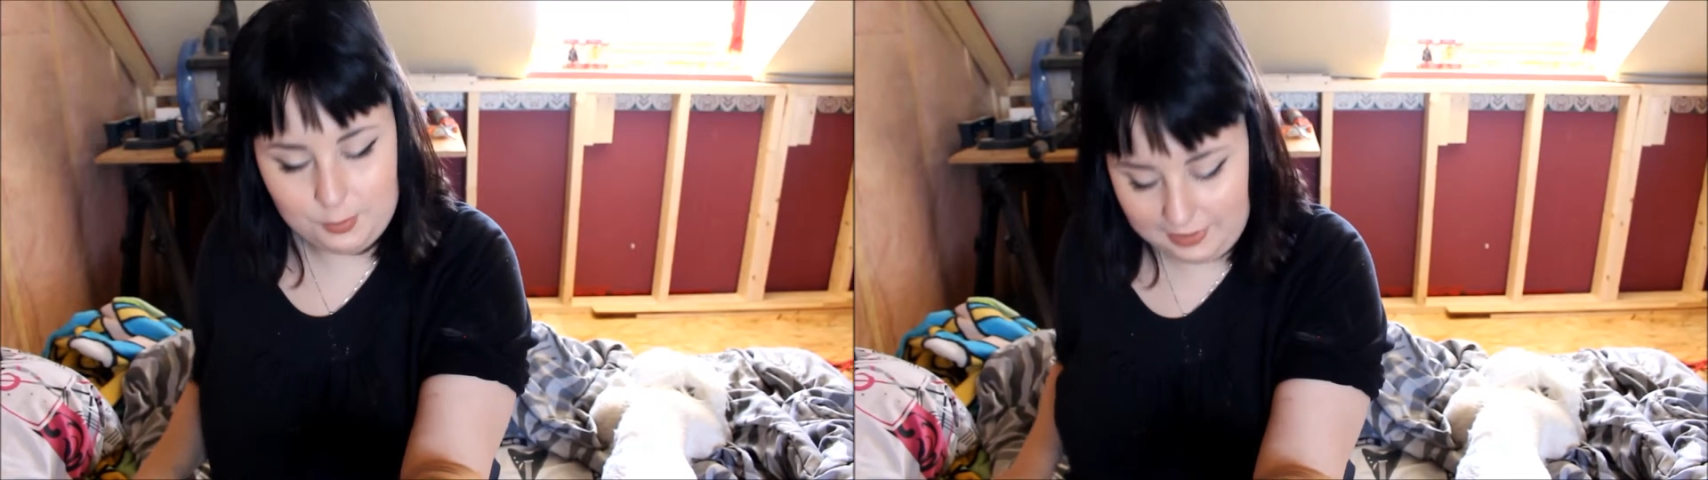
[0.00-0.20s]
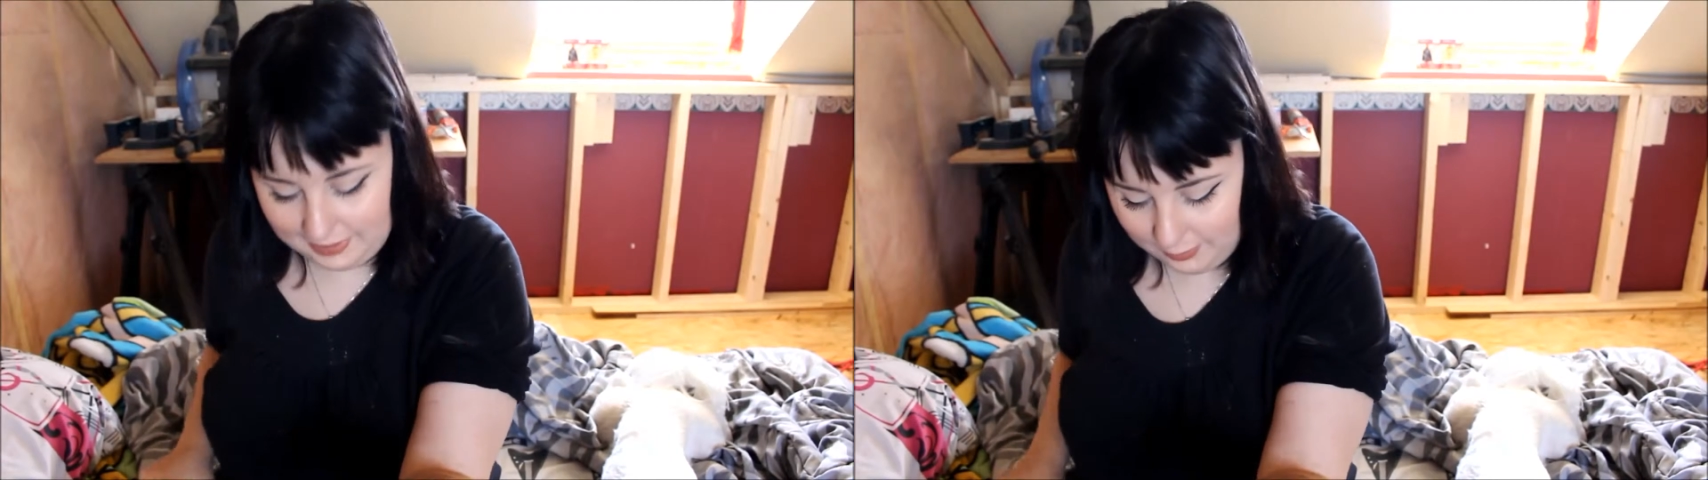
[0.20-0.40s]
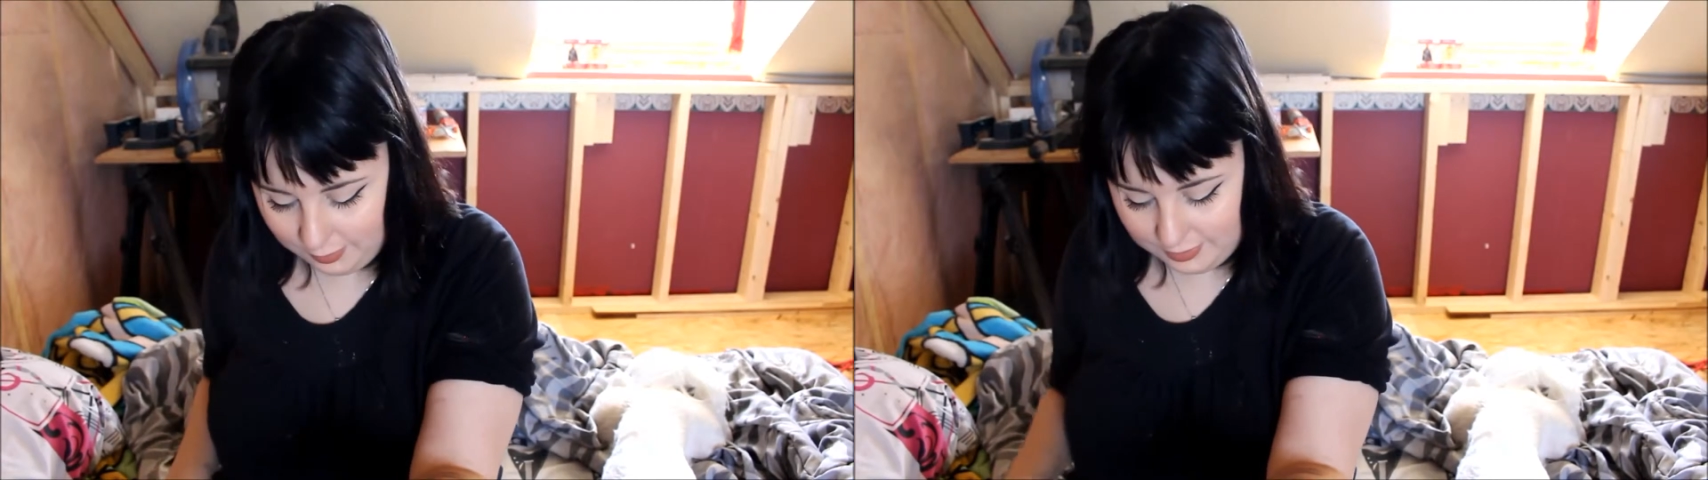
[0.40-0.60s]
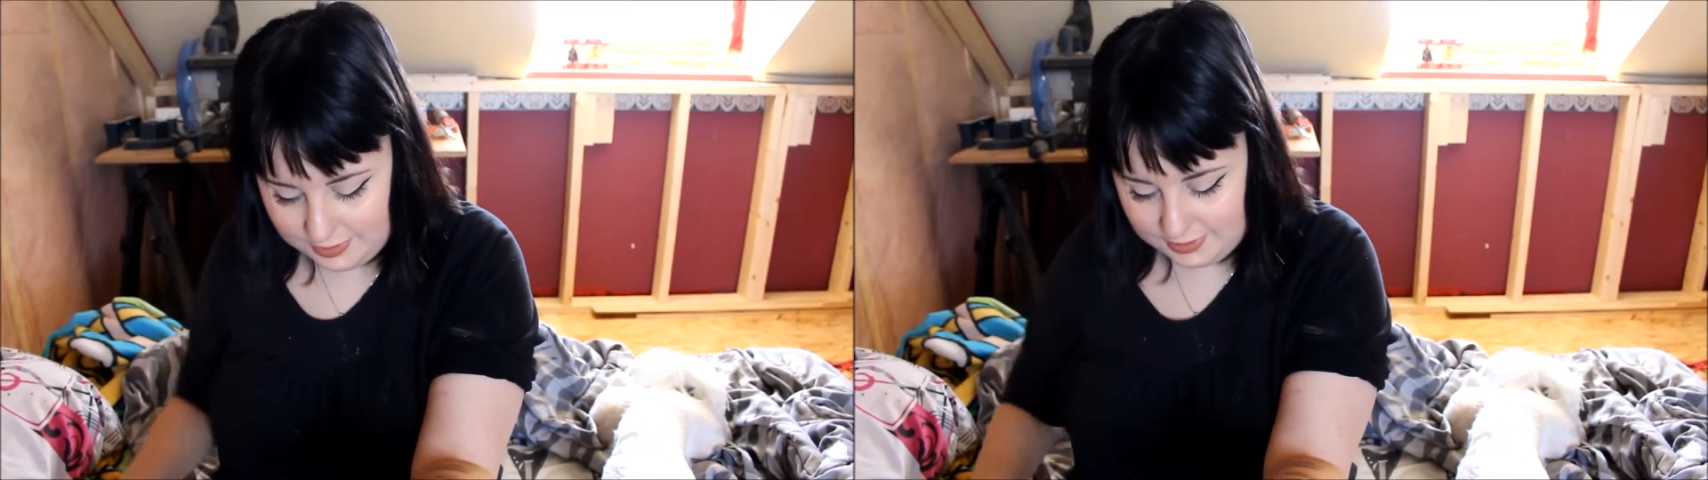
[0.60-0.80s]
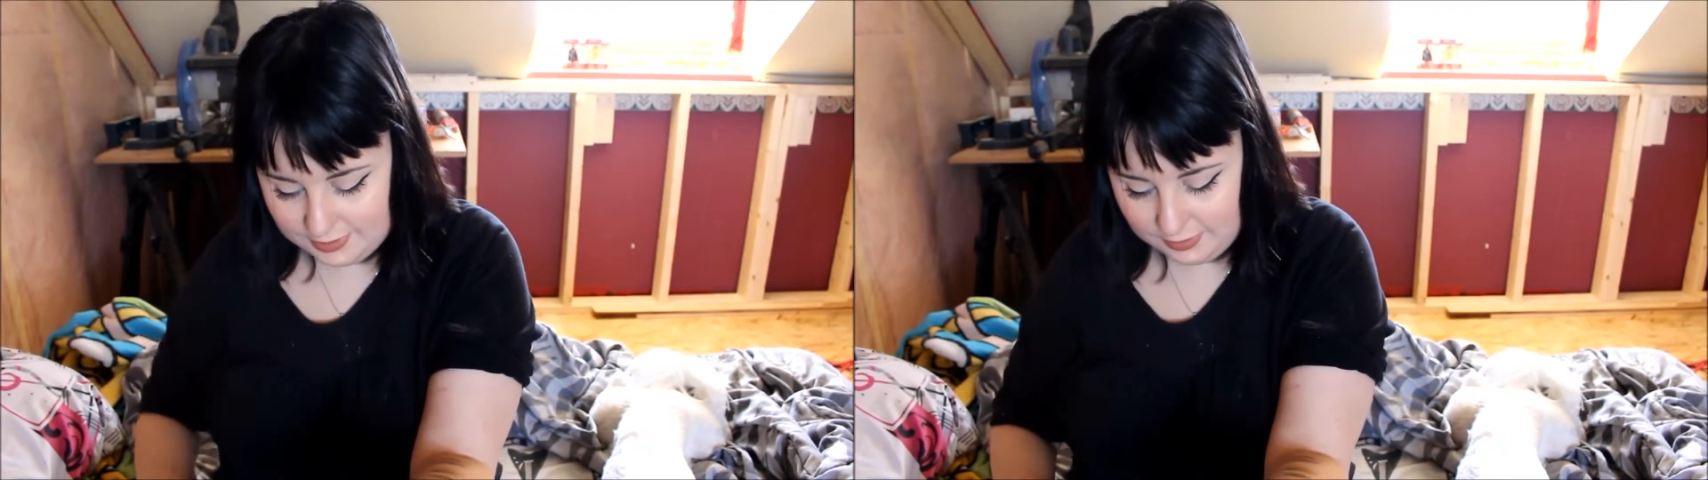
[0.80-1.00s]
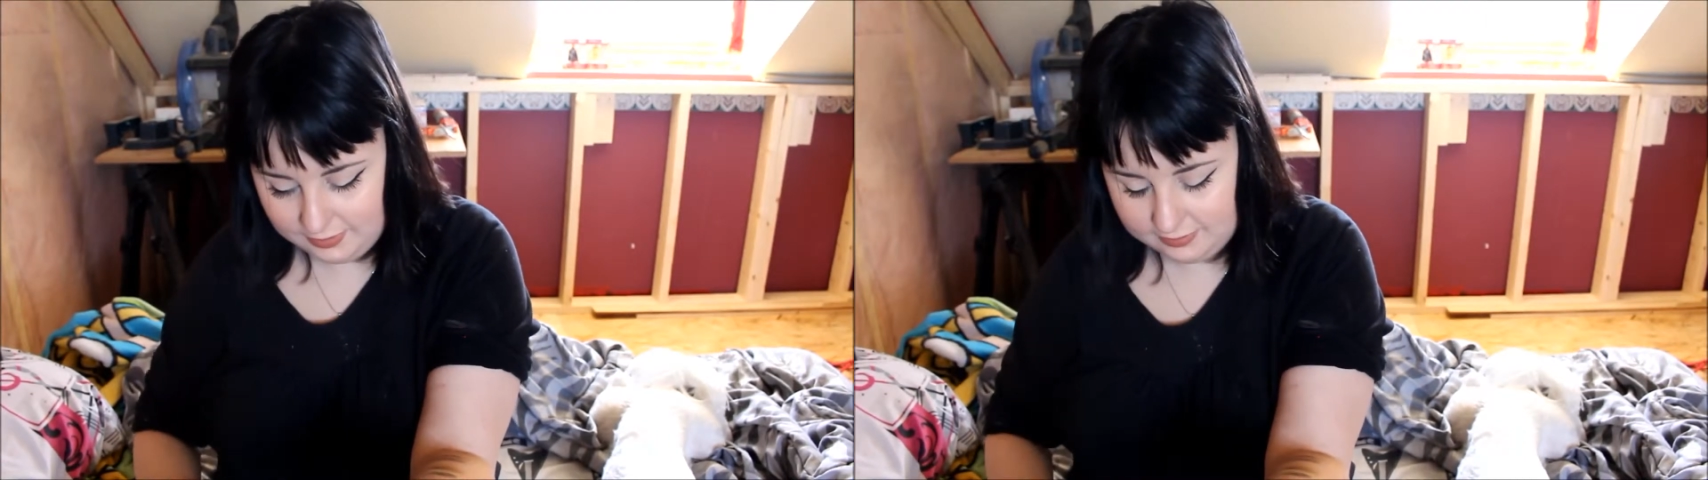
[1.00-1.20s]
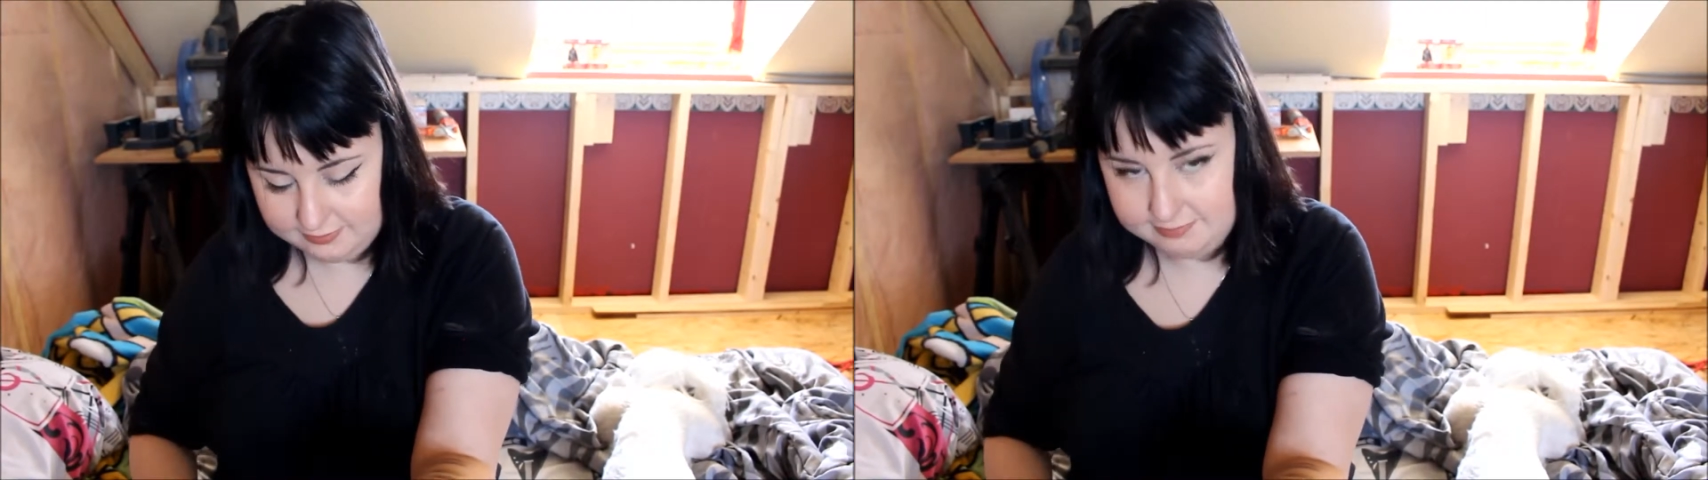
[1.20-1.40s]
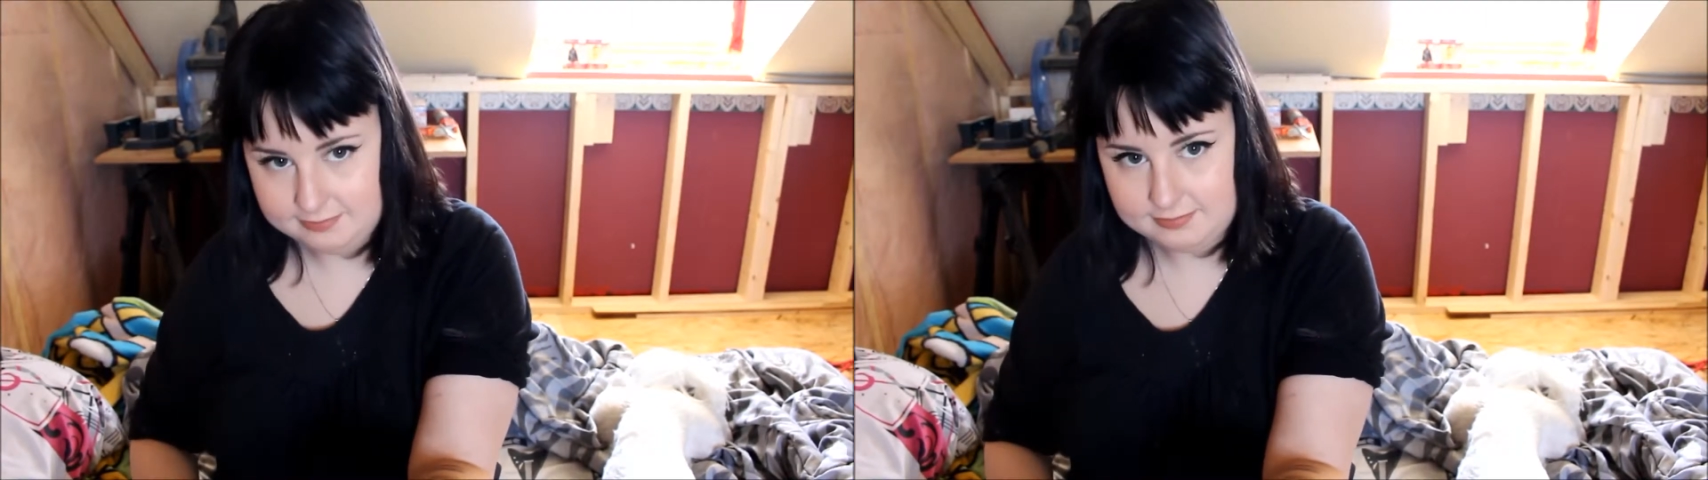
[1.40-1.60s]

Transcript: 3 hours so